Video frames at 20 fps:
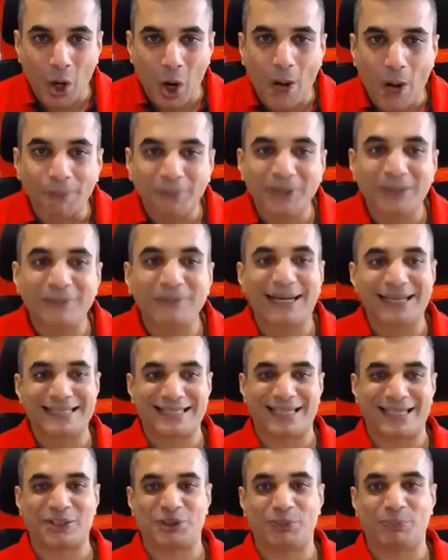
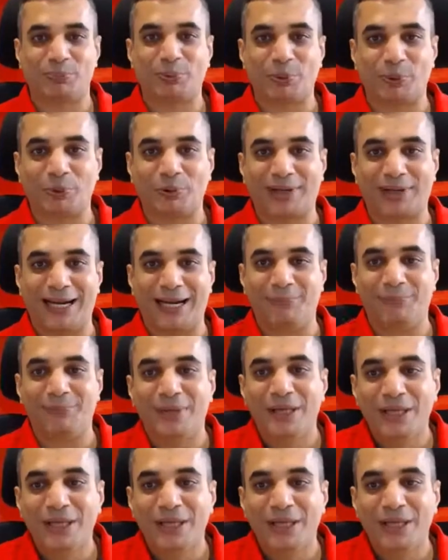optimization program.